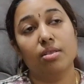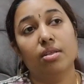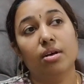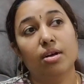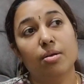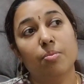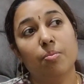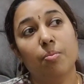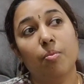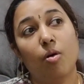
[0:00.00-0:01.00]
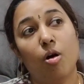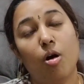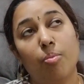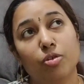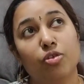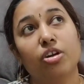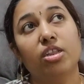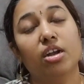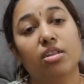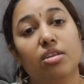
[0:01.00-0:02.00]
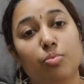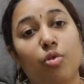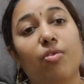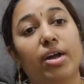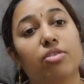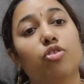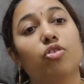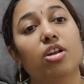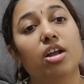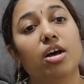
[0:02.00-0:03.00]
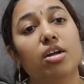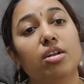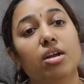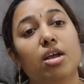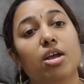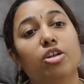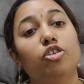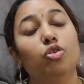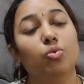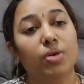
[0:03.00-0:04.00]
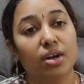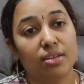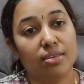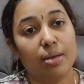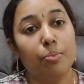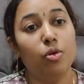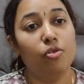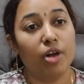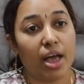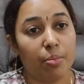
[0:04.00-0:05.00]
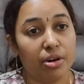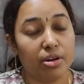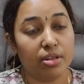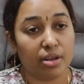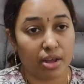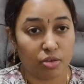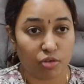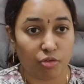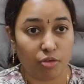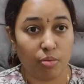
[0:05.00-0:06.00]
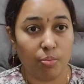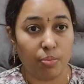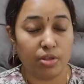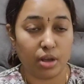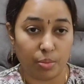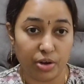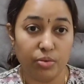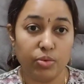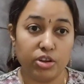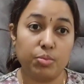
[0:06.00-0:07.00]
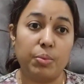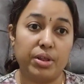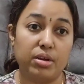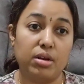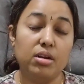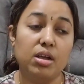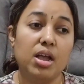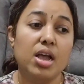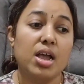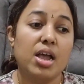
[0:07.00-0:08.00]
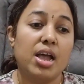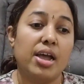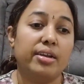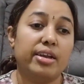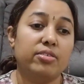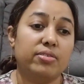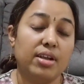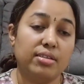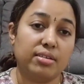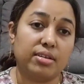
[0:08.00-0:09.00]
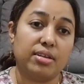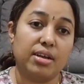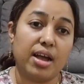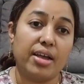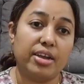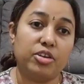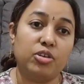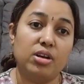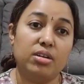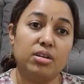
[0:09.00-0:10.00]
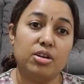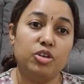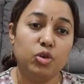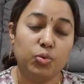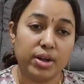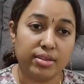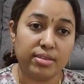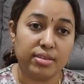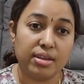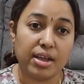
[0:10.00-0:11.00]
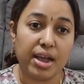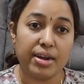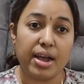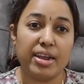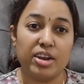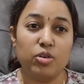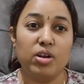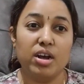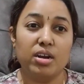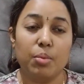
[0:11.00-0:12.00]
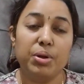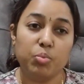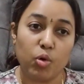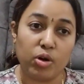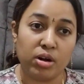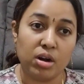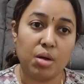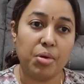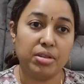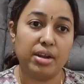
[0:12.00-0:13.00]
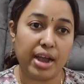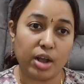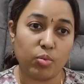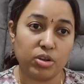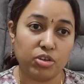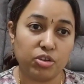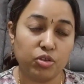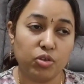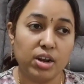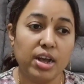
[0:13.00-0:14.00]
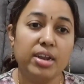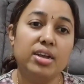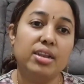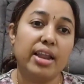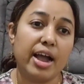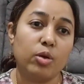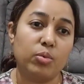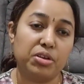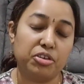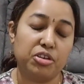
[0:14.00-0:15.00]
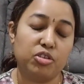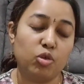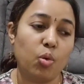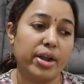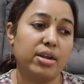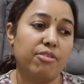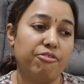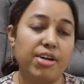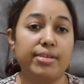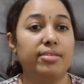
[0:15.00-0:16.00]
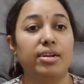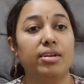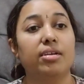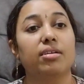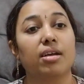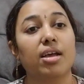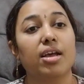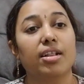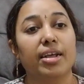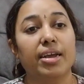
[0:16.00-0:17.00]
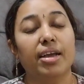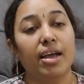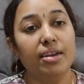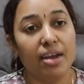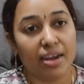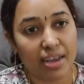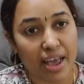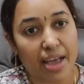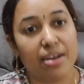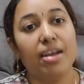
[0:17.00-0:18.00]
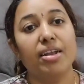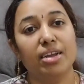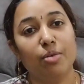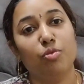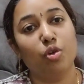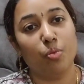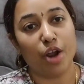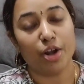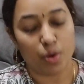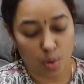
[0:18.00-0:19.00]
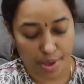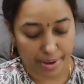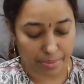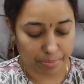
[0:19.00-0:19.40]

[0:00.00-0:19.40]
the opportunity that this provides to learn new words, improve vocabulary in the case of Tamil, which is my mother tongue. In case of Sanskrit, I get to learn new words and I get to learn a bit more about the language. So learning a language is quite a fascinating thing, and again, it keeps your brain going.